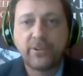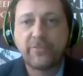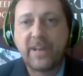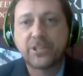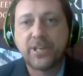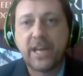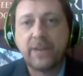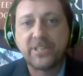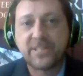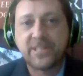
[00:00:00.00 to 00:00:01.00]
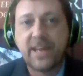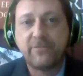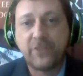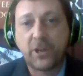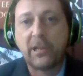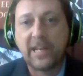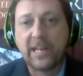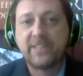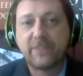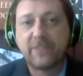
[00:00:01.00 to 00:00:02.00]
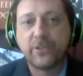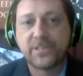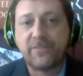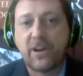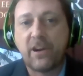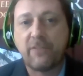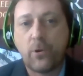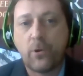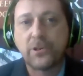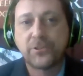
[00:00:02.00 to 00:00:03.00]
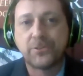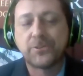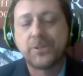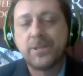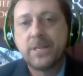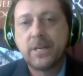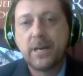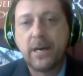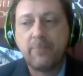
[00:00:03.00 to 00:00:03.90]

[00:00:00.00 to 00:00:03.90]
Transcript: and that's really a reflection, I would say, of the collective efforts of our foresters.